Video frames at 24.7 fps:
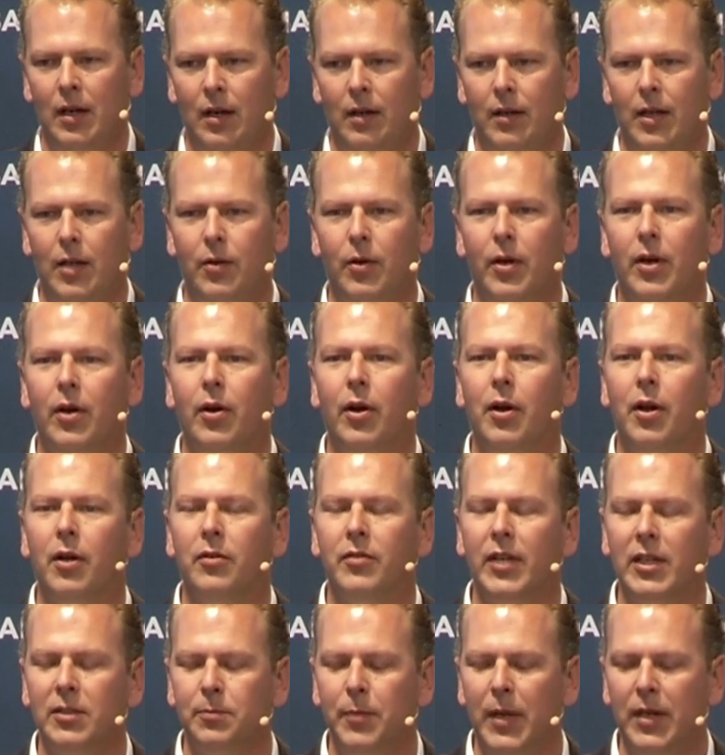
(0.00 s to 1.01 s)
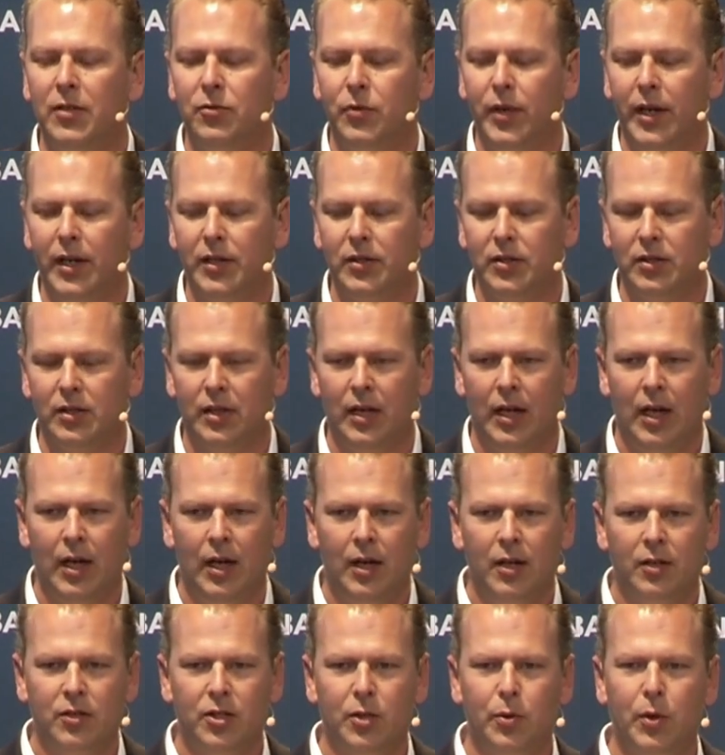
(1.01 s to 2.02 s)
that are in our test matrix,
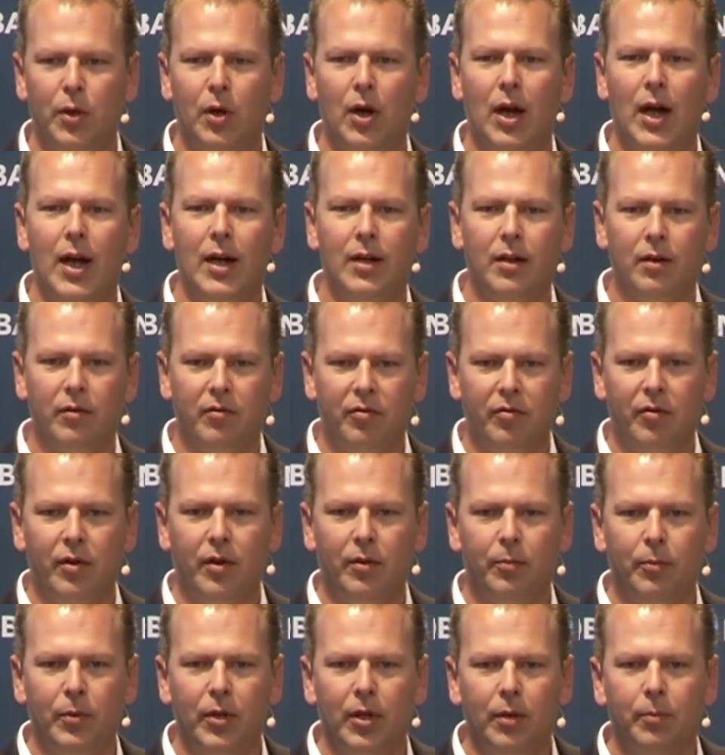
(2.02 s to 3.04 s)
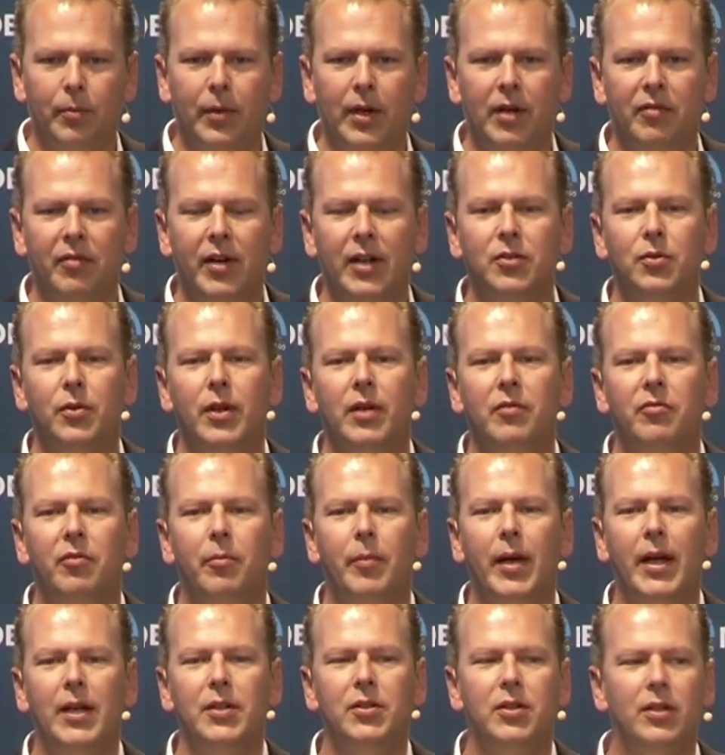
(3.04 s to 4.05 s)
so we relied on manufacturer
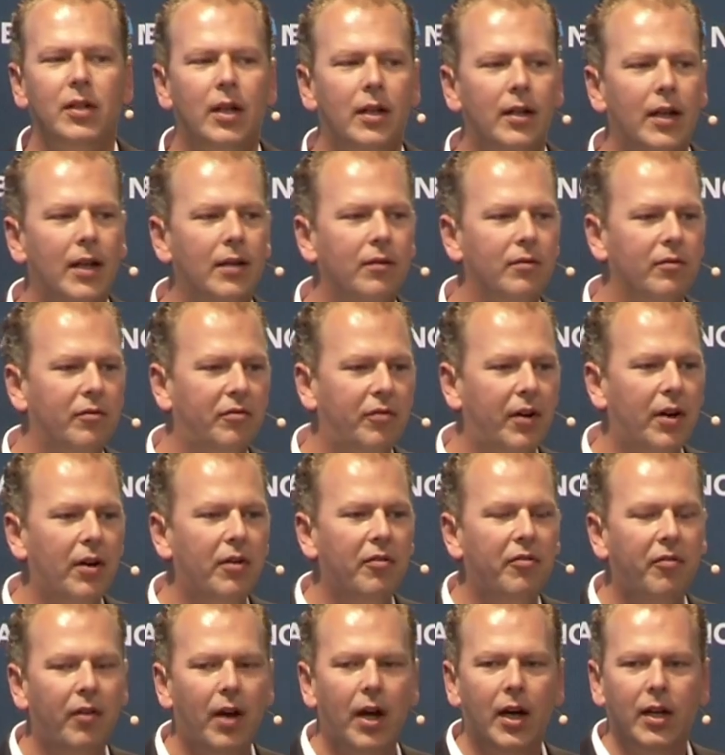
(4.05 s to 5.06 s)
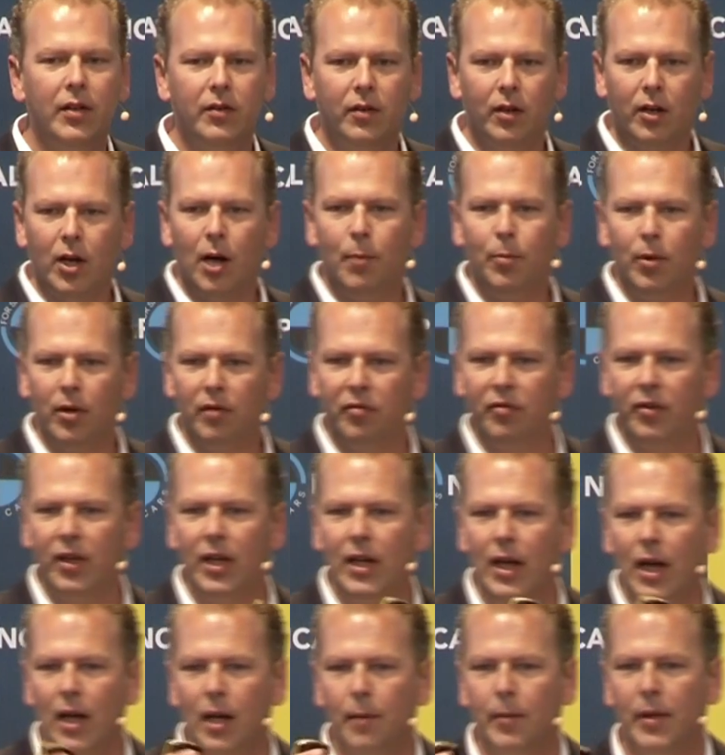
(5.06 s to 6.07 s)
information and then verified a couple of
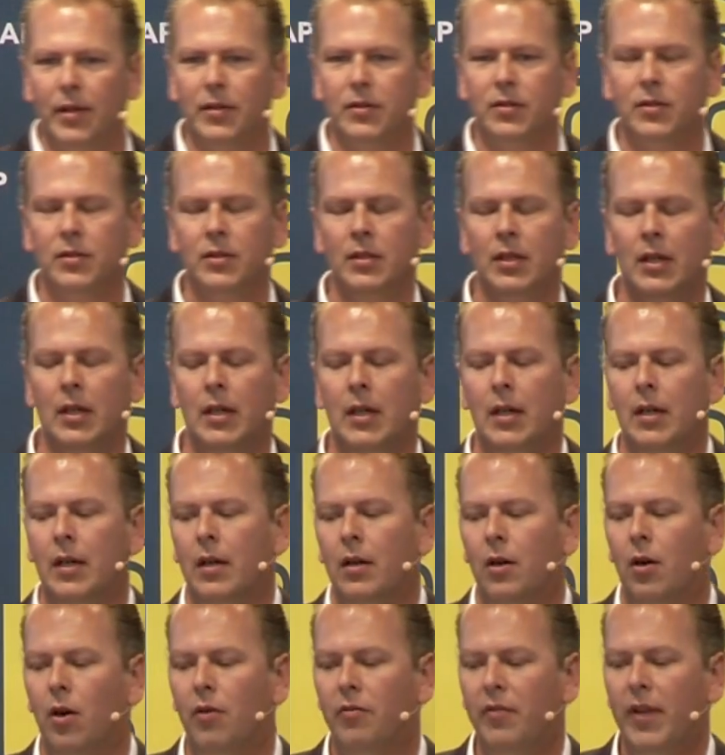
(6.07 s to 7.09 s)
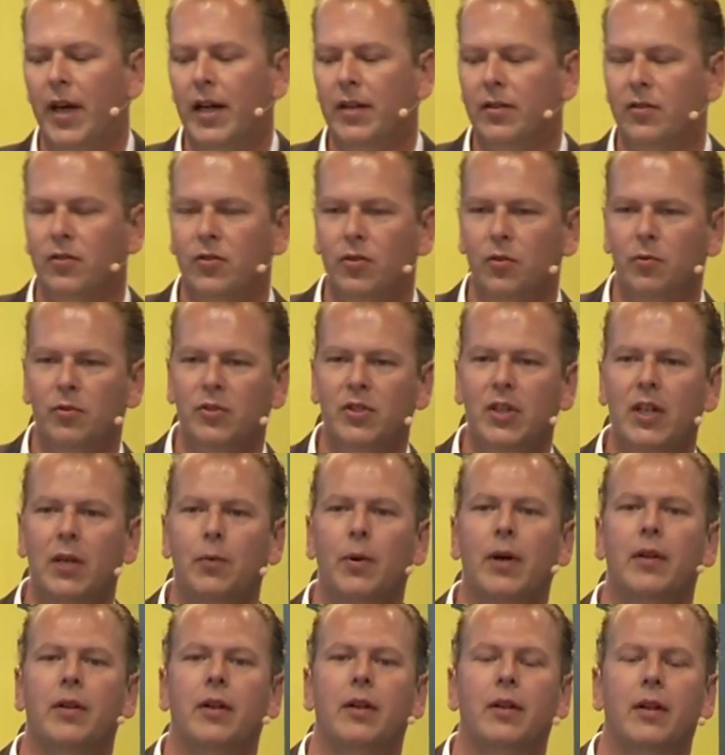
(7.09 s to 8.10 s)
key elements of that to see
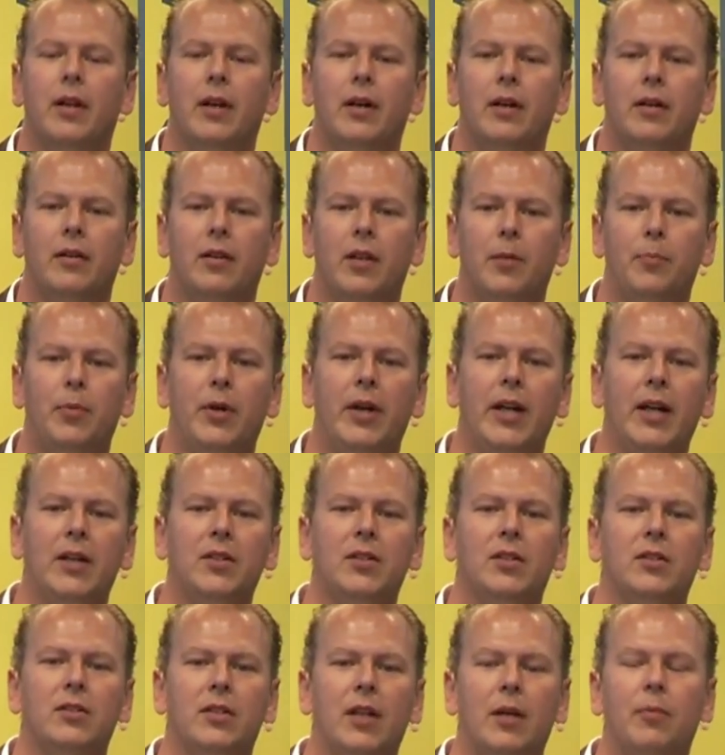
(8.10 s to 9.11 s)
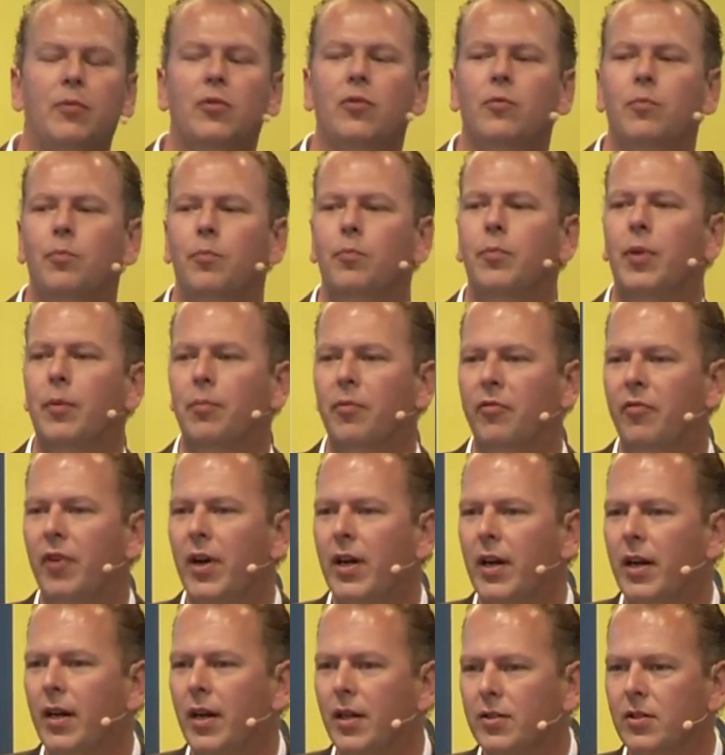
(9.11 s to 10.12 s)
whether the predictions they
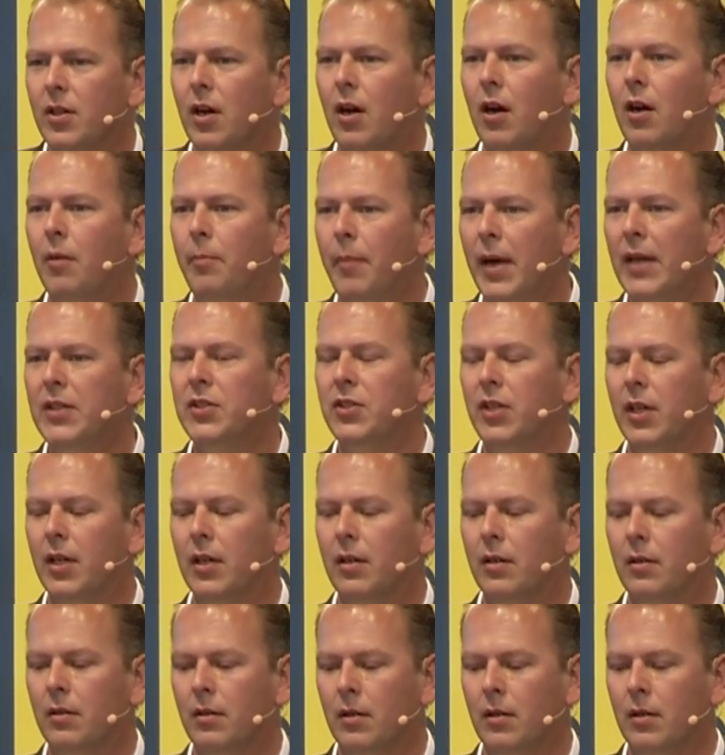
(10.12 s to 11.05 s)
provided us are matching.